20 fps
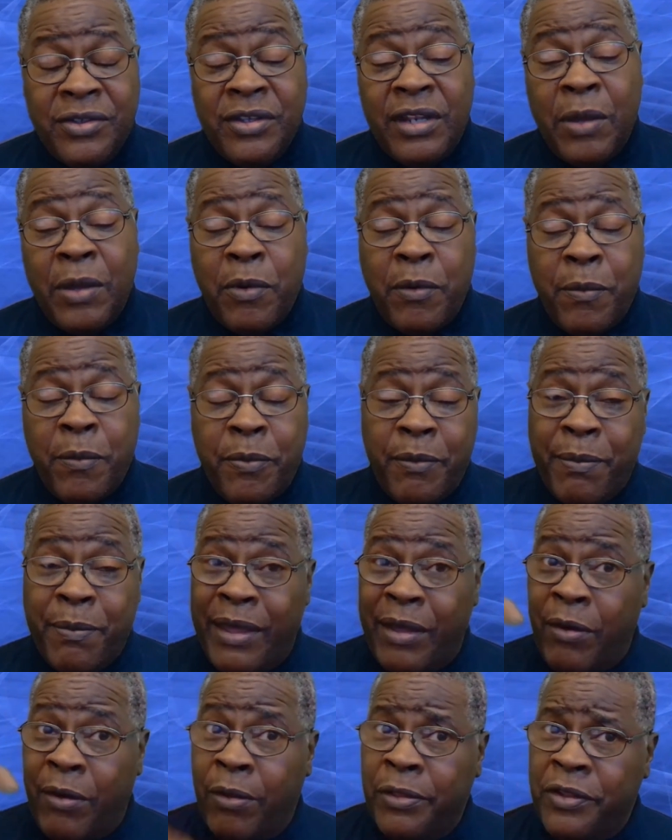Then I will put
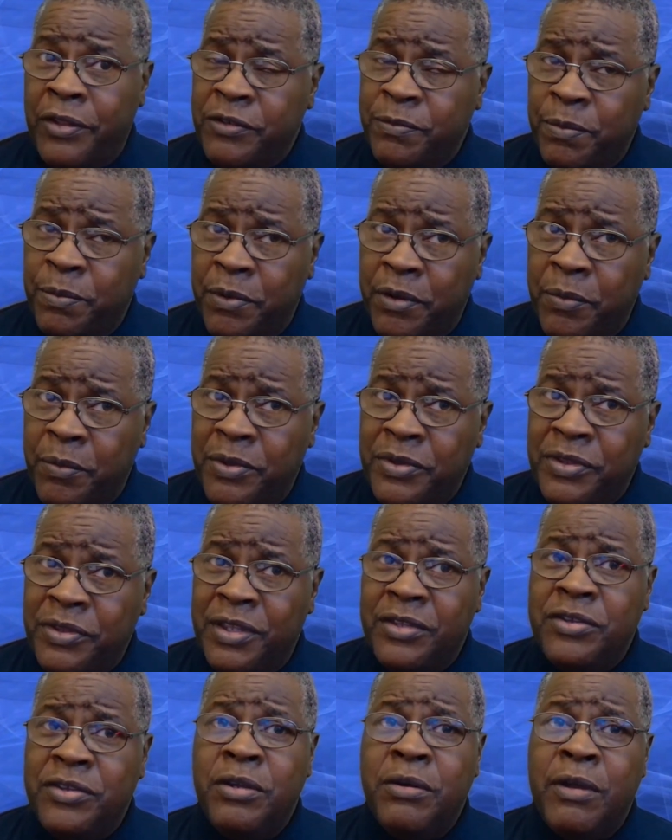my Holy Spirit
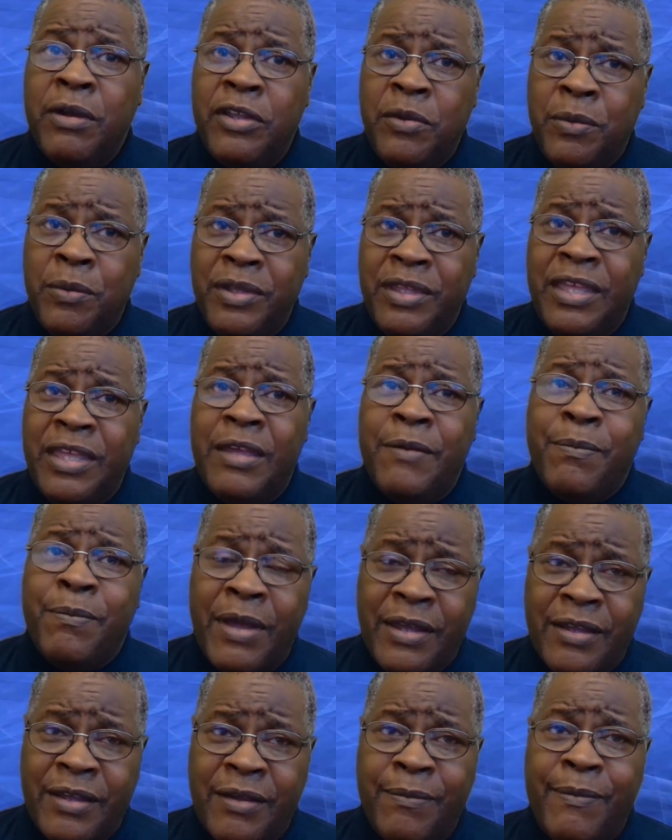within you, and you will keep
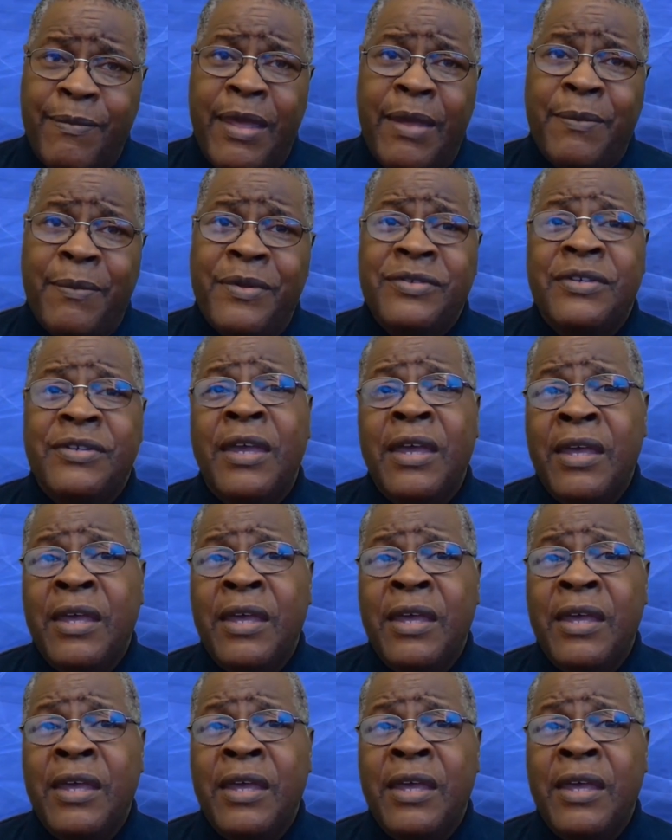my commandments